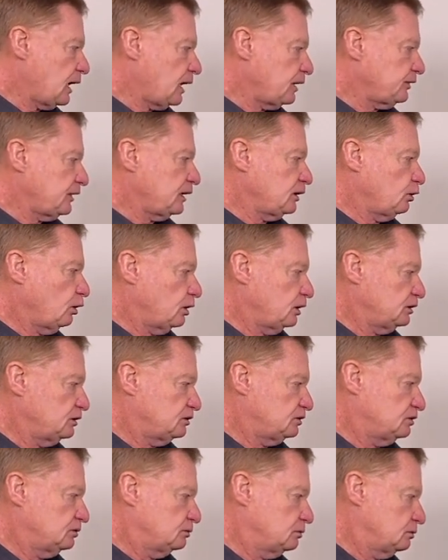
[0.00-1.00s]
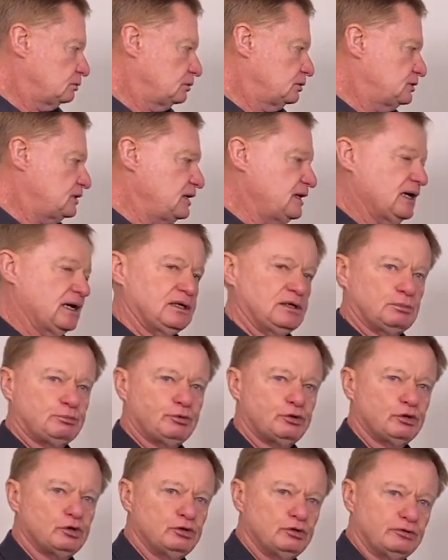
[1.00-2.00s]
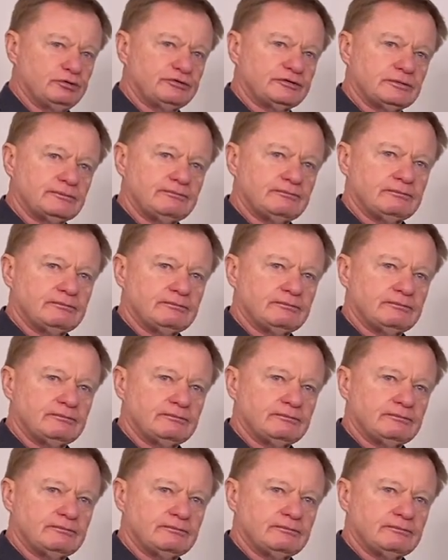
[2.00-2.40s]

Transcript: they got it DA approved.